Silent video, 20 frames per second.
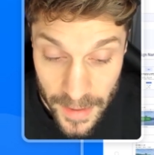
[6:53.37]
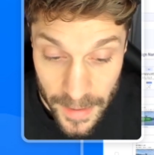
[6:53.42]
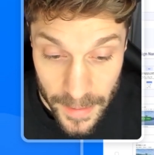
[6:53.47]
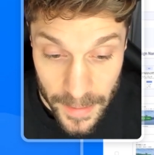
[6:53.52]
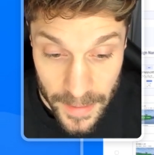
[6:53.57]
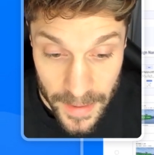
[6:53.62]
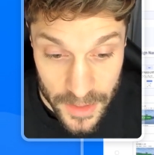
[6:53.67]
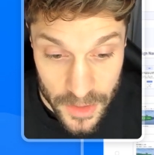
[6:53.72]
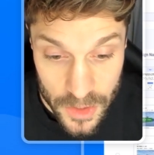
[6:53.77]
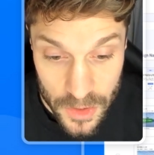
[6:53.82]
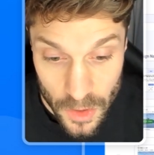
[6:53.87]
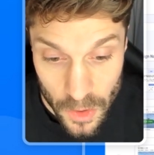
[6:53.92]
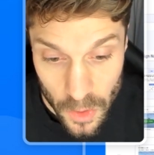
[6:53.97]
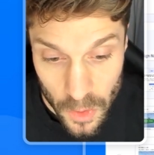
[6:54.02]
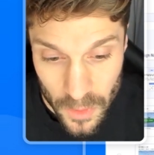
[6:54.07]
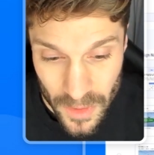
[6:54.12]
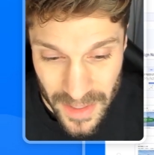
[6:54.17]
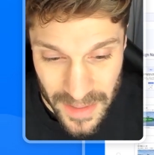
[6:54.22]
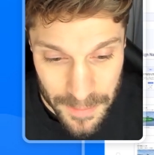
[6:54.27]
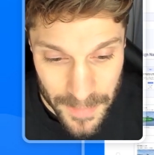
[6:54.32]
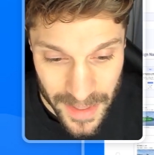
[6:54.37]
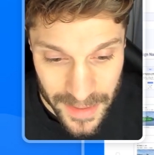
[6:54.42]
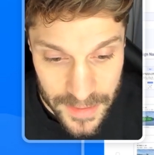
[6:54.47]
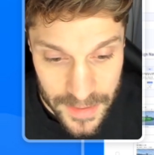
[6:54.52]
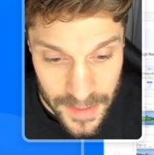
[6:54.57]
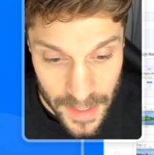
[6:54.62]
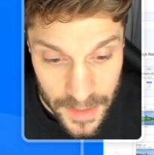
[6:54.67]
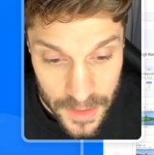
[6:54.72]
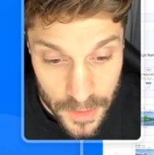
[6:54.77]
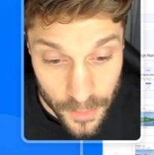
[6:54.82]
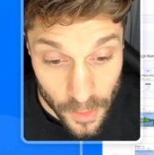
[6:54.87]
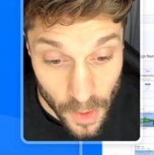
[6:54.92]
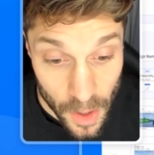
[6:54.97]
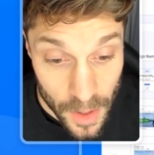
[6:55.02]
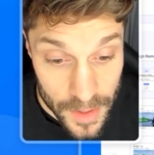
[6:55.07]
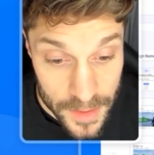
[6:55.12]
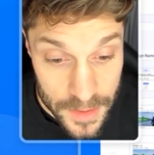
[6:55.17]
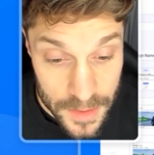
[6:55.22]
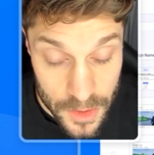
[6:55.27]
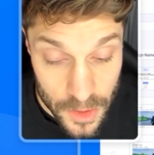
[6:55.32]
And so it makes sense for
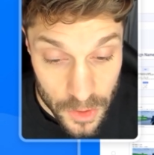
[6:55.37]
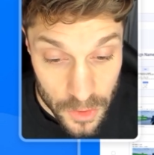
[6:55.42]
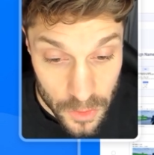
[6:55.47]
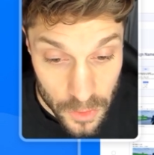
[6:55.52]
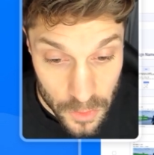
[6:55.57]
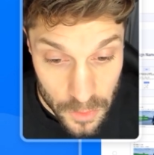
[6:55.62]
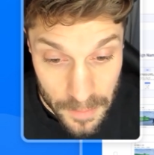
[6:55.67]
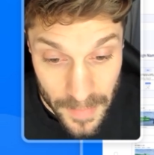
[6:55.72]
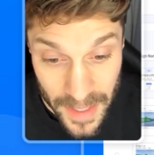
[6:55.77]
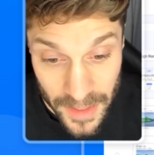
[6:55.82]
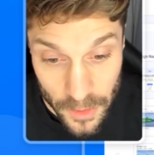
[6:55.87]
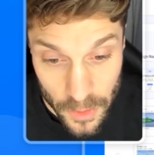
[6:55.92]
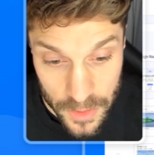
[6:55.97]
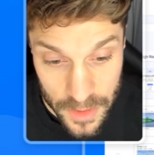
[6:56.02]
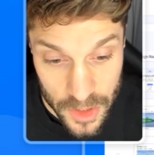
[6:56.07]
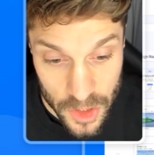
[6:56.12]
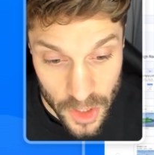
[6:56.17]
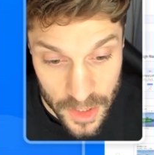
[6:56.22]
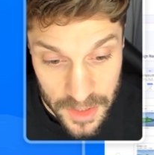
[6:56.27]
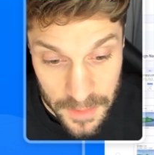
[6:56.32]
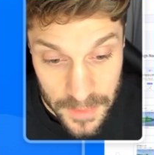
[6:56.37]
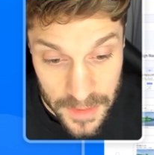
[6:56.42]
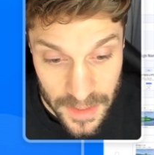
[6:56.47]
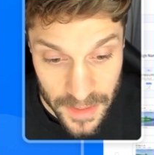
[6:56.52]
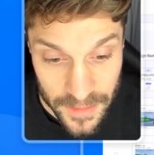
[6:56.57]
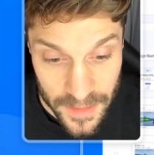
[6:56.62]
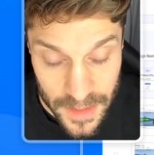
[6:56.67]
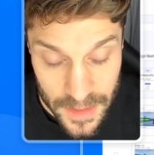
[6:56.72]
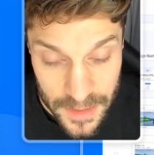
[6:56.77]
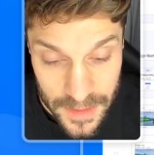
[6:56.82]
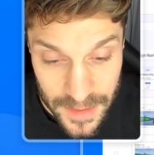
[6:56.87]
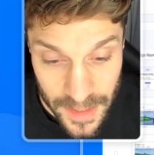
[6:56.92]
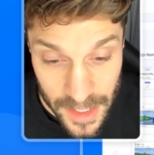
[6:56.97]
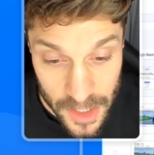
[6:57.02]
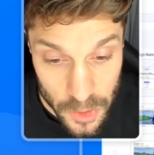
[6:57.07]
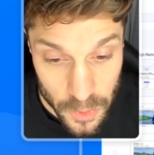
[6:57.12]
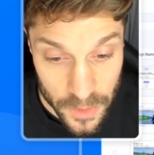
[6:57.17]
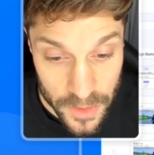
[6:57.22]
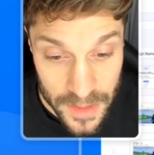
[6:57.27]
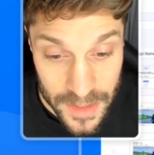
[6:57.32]
us to make those adjustments and then
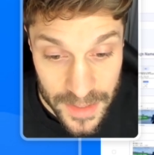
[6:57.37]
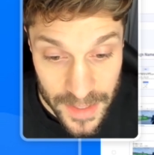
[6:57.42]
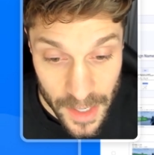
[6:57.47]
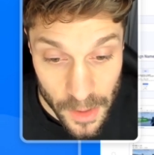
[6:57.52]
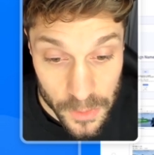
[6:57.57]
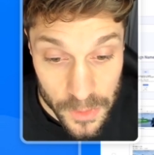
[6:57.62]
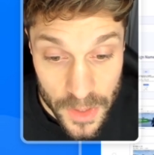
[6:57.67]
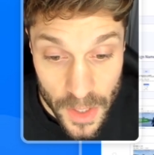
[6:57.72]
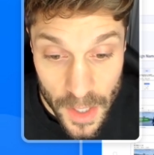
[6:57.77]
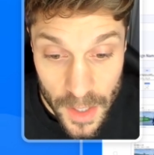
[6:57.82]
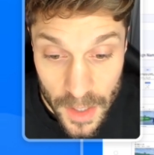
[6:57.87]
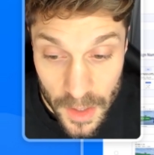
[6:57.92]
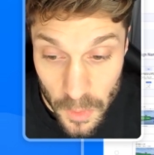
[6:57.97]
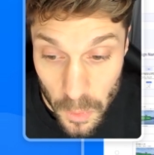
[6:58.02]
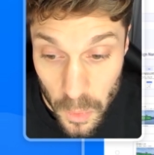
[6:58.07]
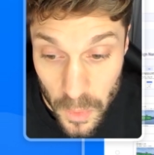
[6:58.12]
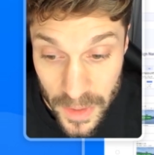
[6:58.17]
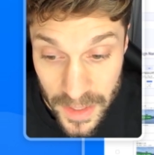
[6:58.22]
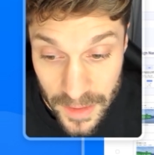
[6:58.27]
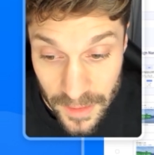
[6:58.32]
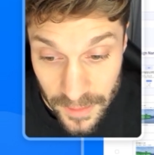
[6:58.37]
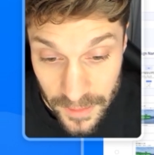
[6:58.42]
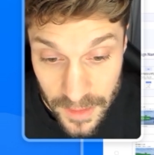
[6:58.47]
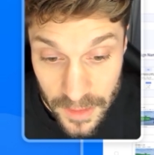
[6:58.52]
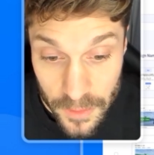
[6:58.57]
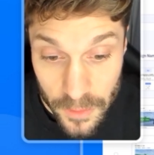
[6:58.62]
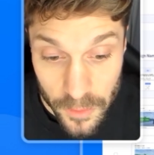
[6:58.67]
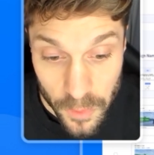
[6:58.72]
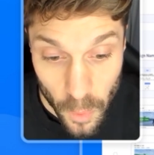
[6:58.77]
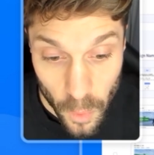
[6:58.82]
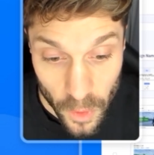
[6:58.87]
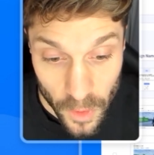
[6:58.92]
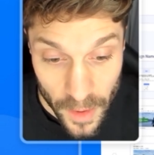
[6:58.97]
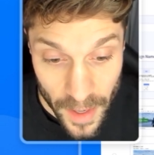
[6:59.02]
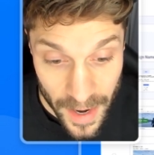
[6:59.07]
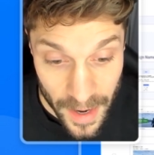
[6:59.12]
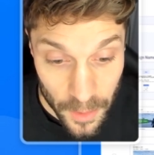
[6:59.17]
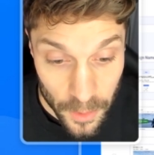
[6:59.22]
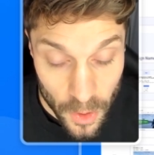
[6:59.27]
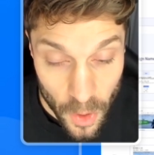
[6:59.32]
schedule these out weekly for
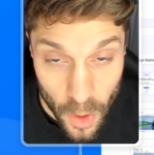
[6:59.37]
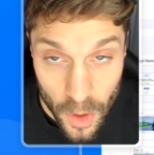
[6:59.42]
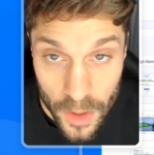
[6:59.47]
our